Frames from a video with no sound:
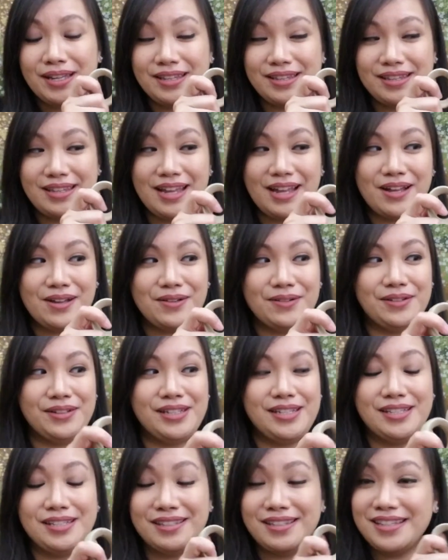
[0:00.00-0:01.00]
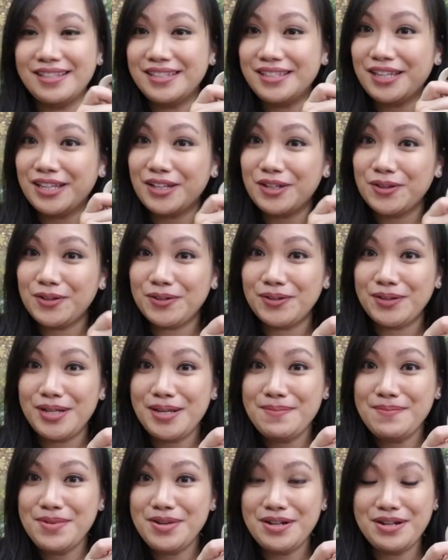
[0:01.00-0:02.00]
now, is this a
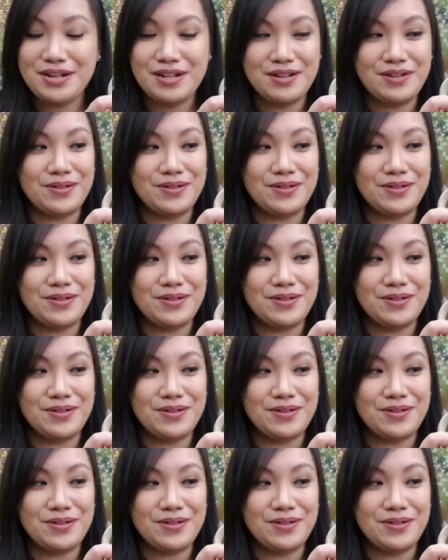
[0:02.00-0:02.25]
creamer,